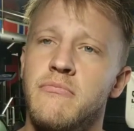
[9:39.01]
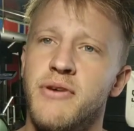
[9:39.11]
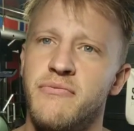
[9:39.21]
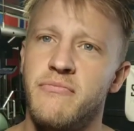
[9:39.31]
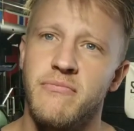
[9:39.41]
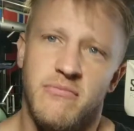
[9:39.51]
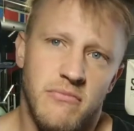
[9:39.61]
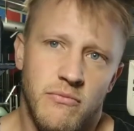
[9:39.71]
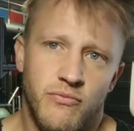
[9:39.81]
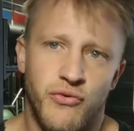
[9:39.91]
but
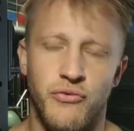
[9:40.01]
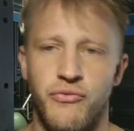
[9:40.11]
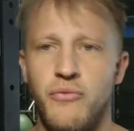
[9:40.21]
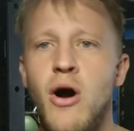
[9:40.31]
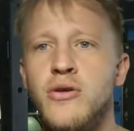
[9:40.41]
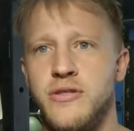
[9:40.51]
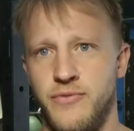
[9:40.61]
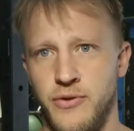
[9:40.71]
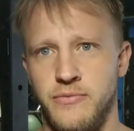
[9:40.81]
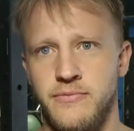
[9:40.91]
for, for most
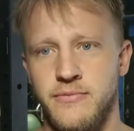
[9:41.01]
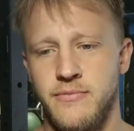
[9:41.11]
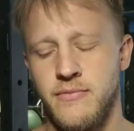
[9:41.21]
of you,